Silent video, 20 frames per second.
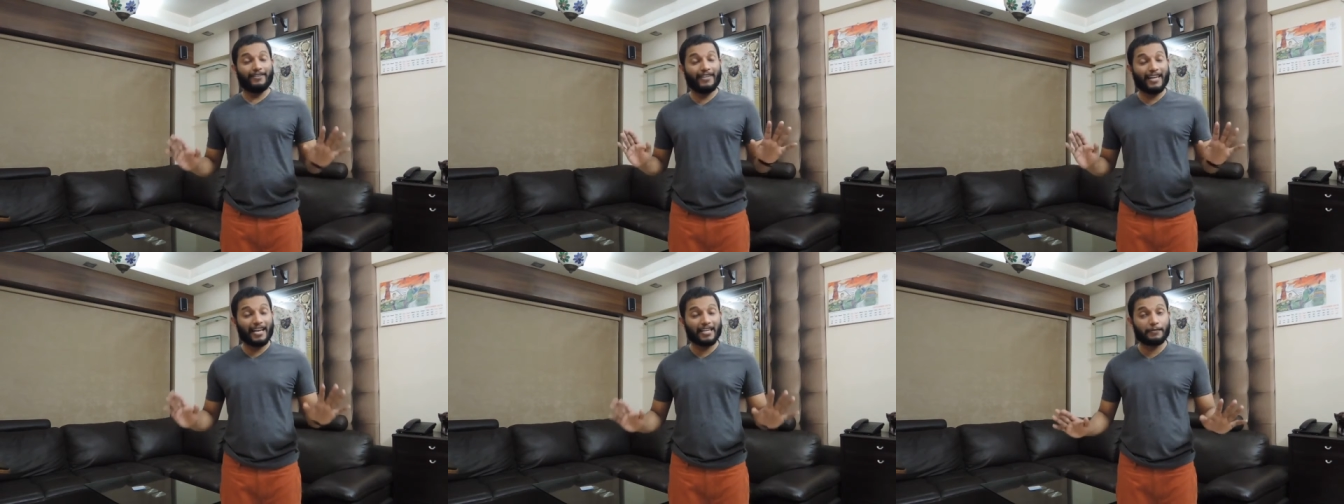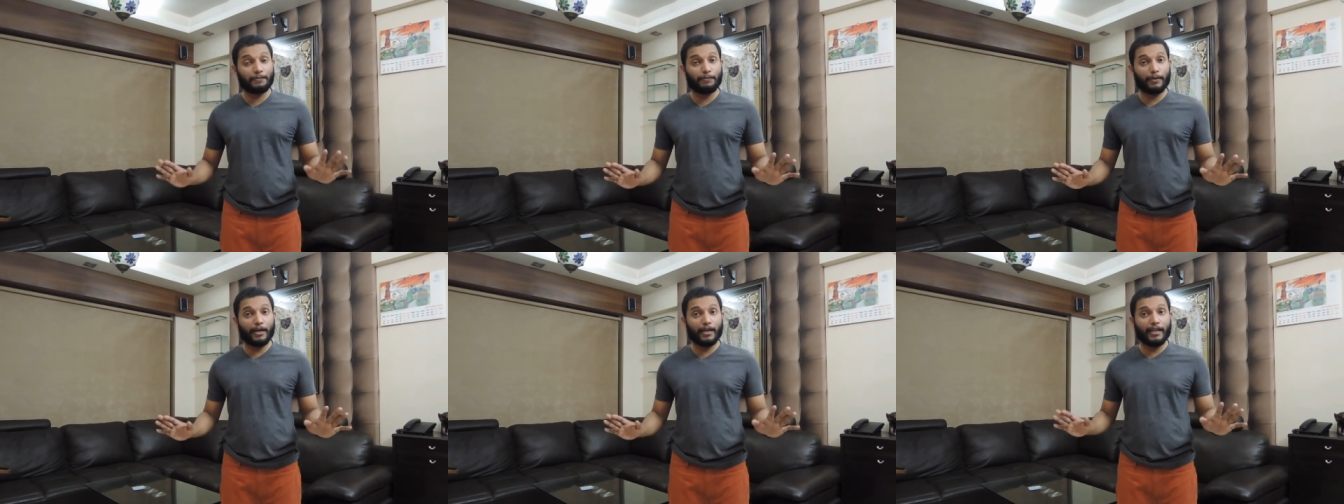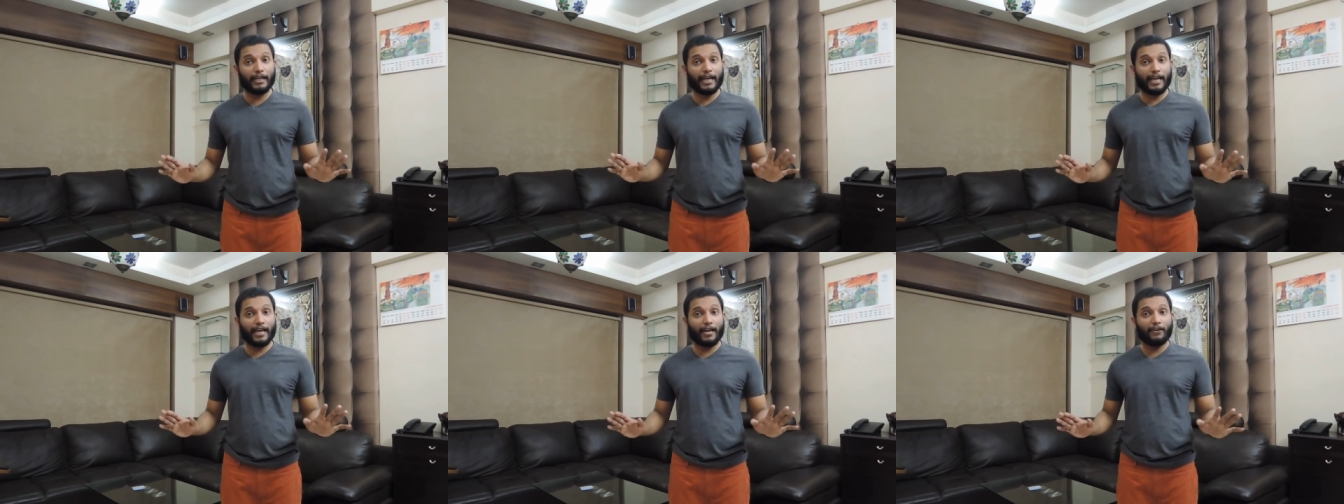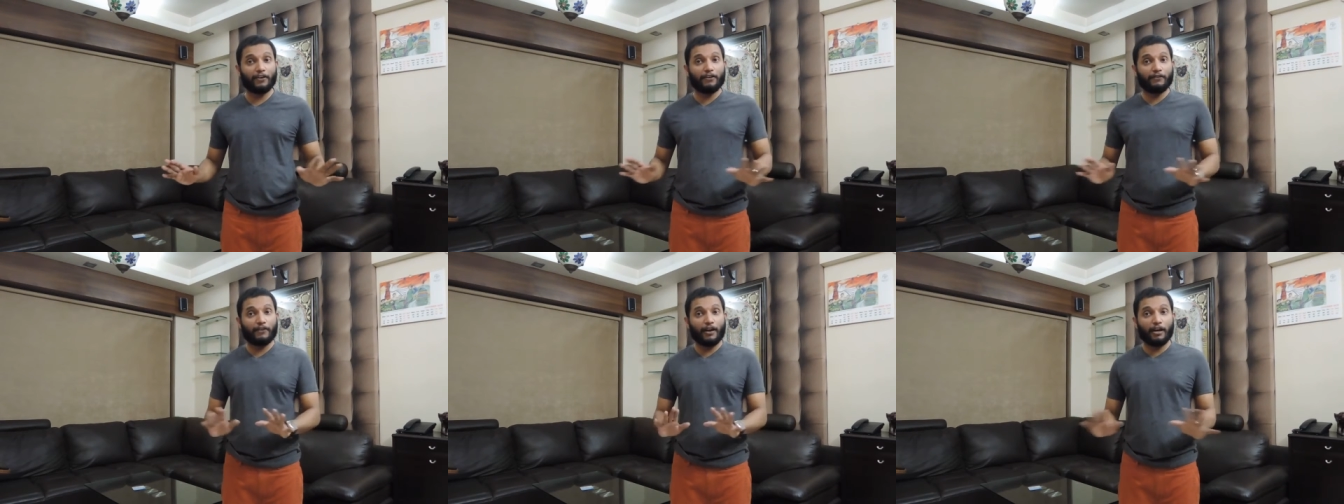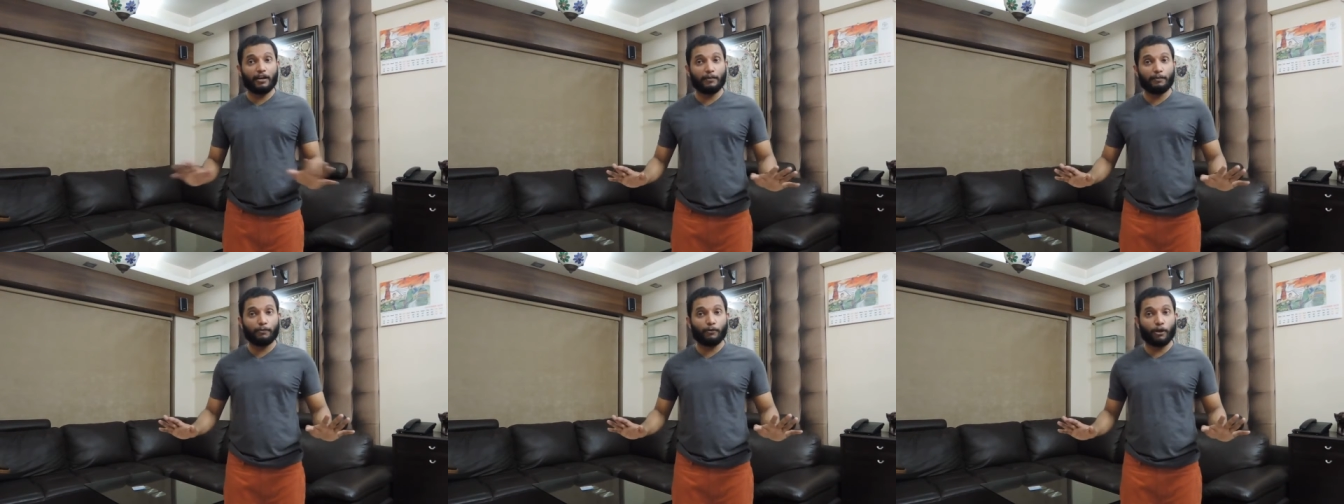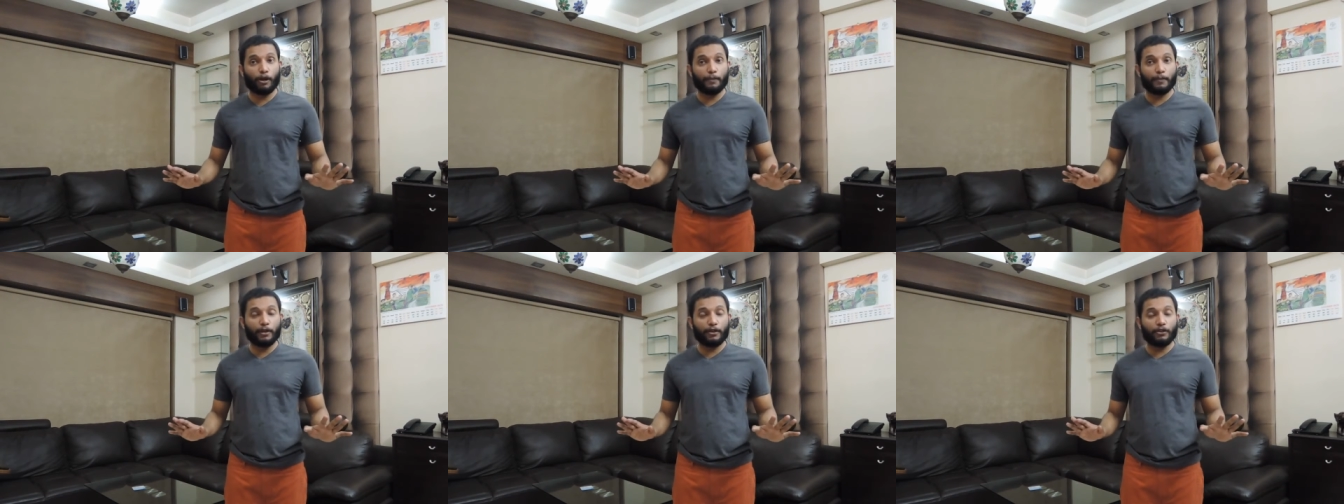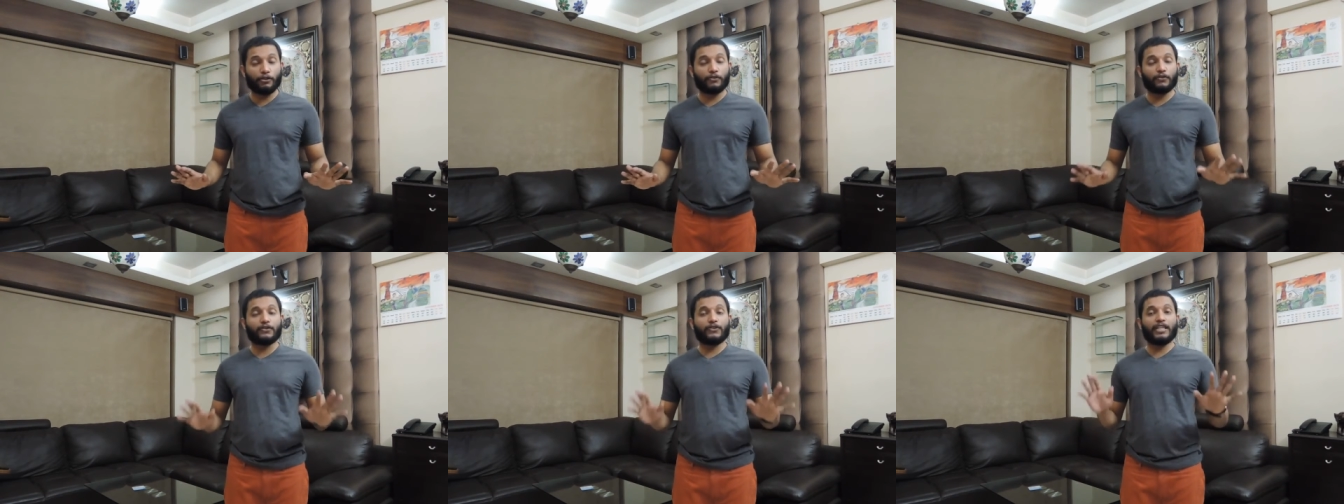desperately get out of unemployment,
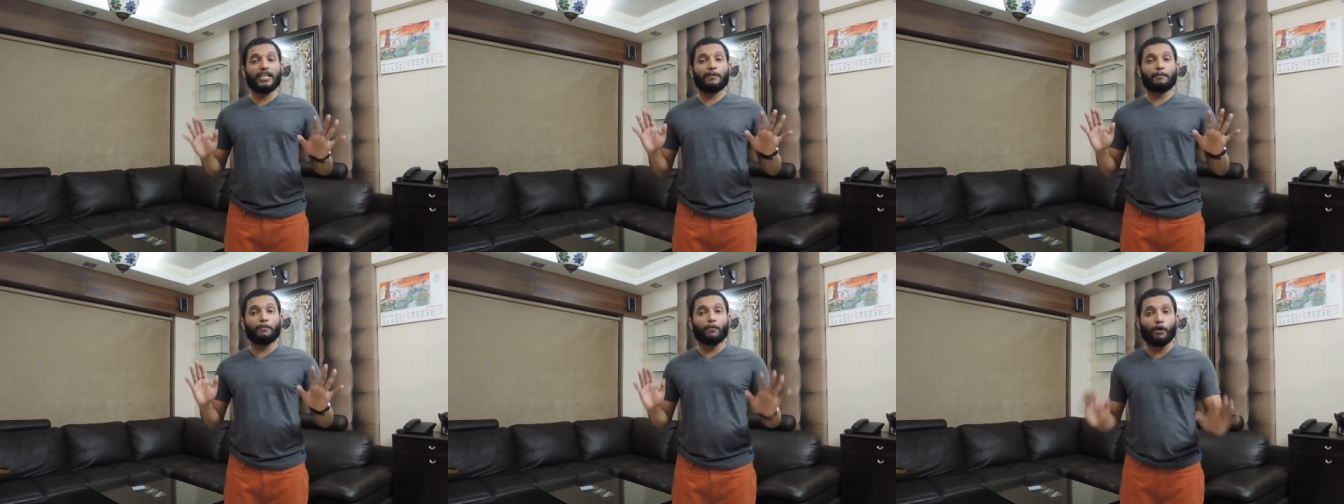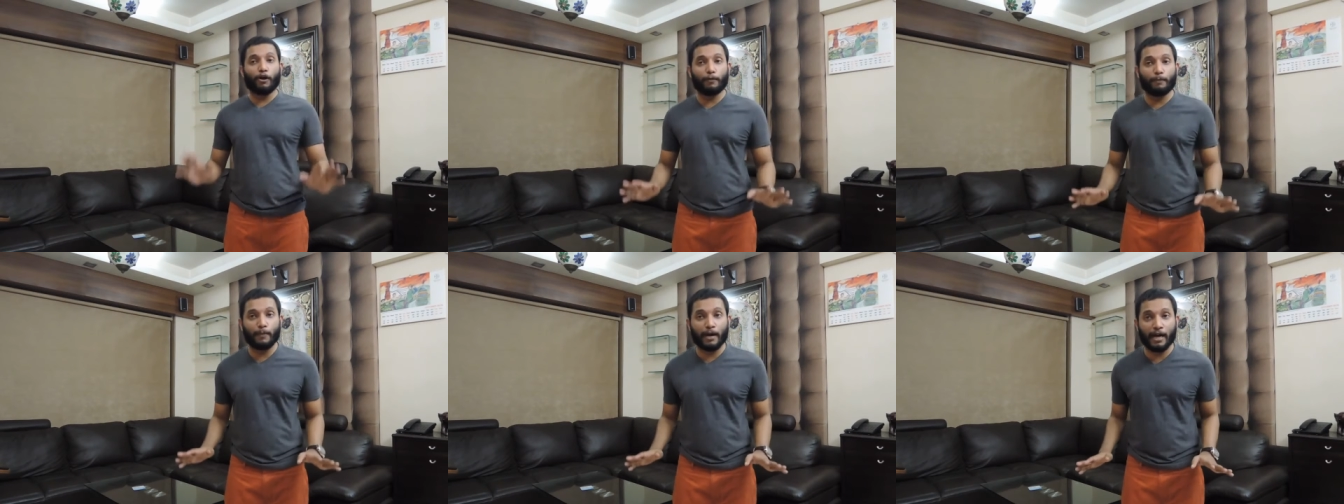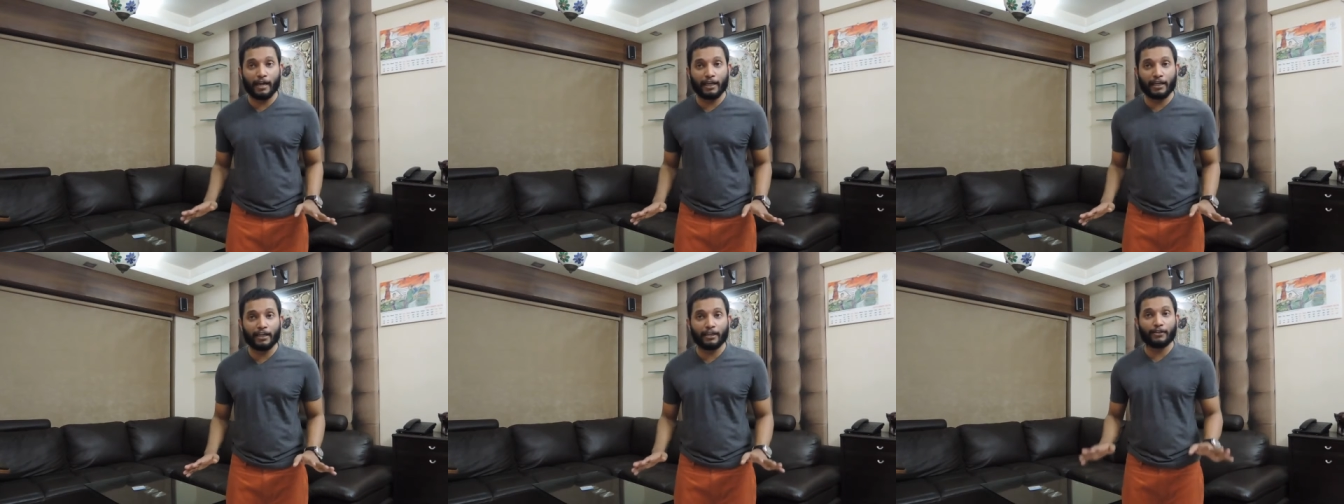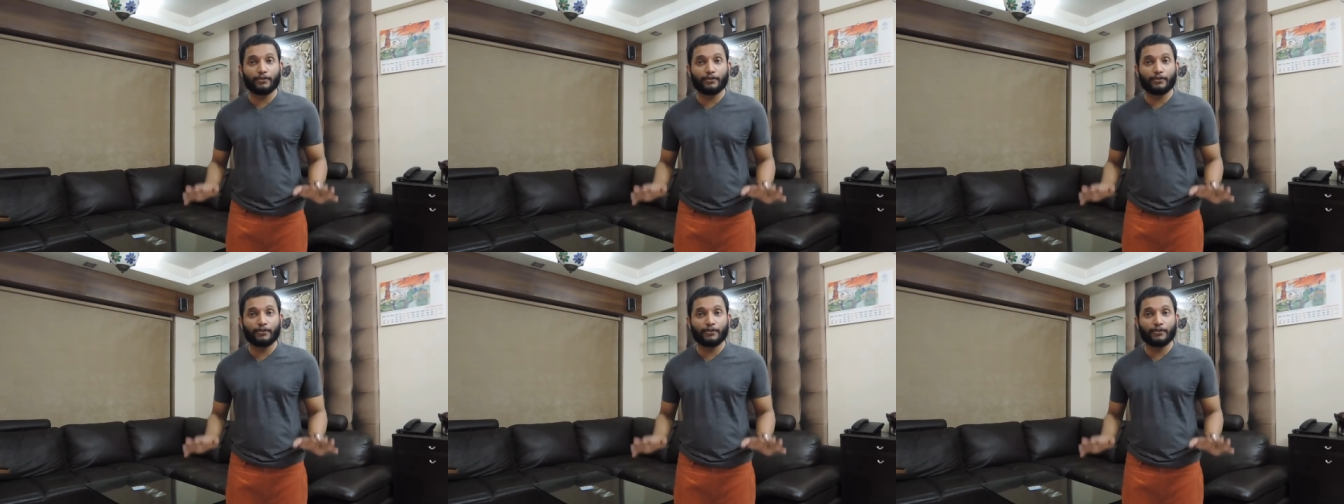to seek more money,